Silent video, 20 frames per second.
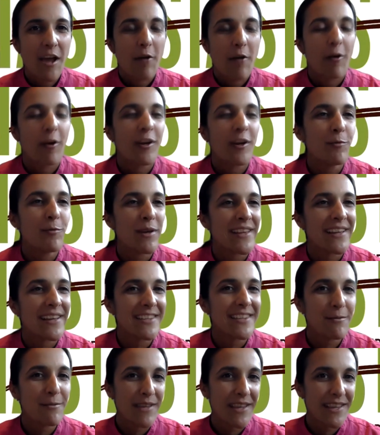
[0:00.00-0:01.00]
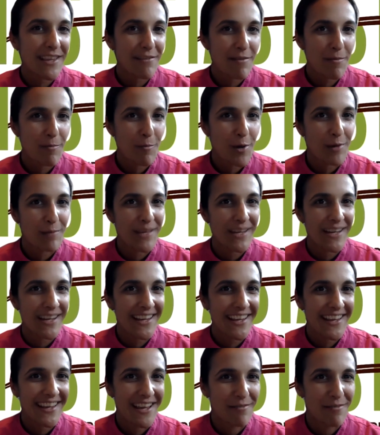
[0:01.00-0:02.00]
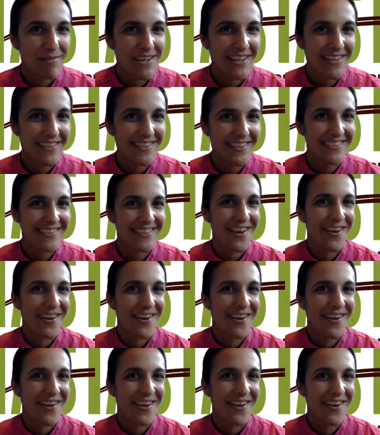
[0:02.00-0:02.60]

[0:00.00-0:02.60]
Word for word: Or you know what, Lexi, we can give them one minute and we can just go